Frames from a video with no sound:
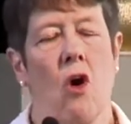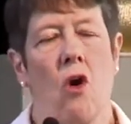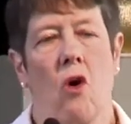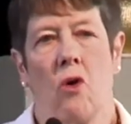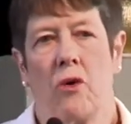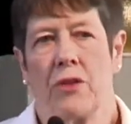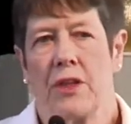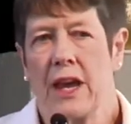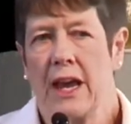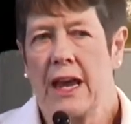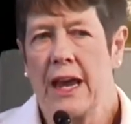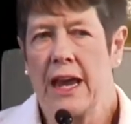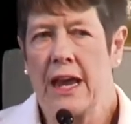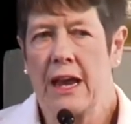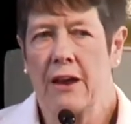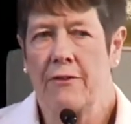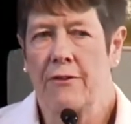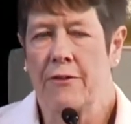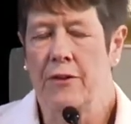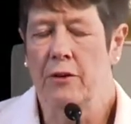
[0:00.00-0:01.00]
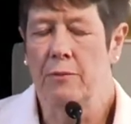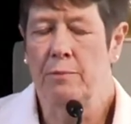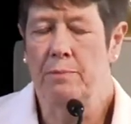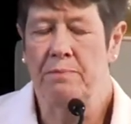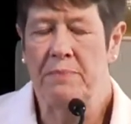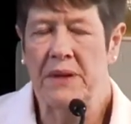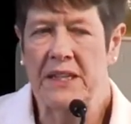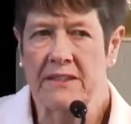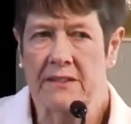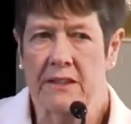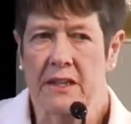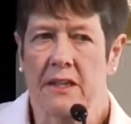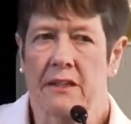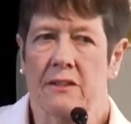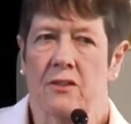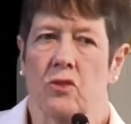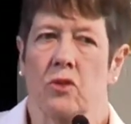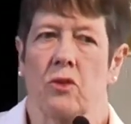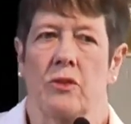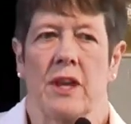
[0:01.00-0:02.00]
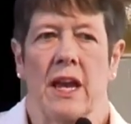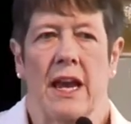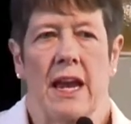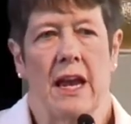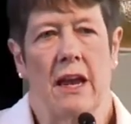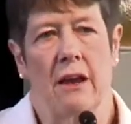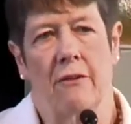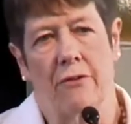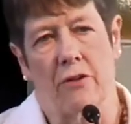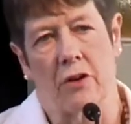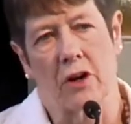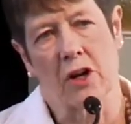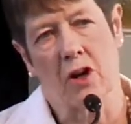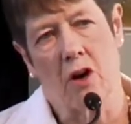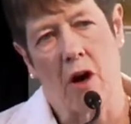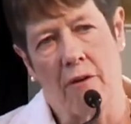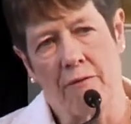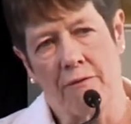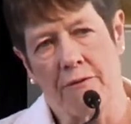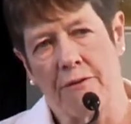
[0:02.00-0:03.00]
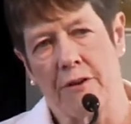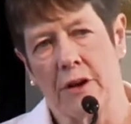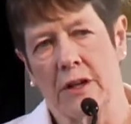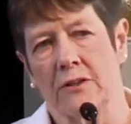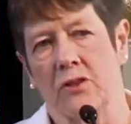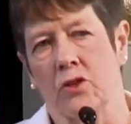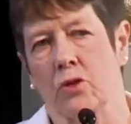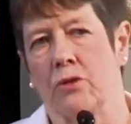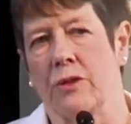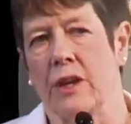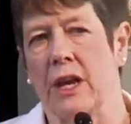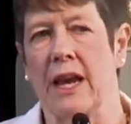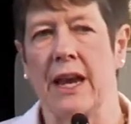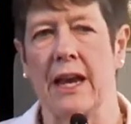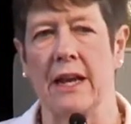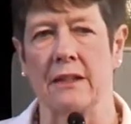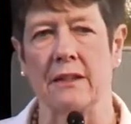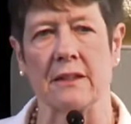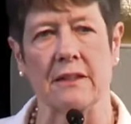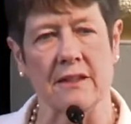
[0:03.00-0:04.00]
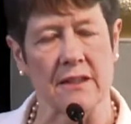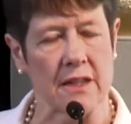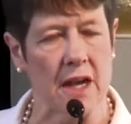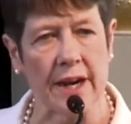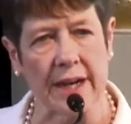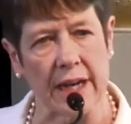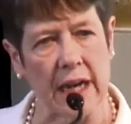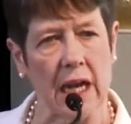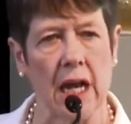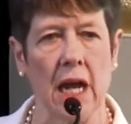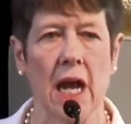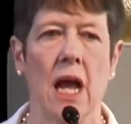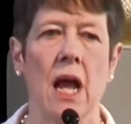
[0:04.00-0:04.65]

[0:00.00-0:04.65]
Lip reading: or they're here for business, or they're here for a conference, or they're here to study.